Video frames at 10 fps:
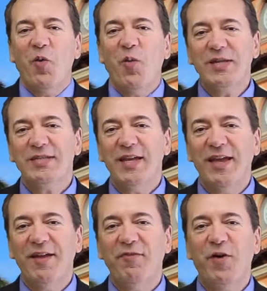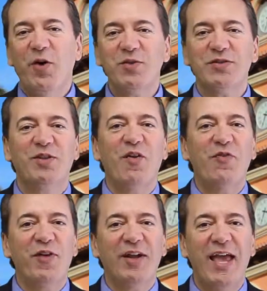Once again, folks,
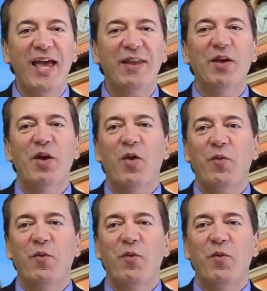don't forget,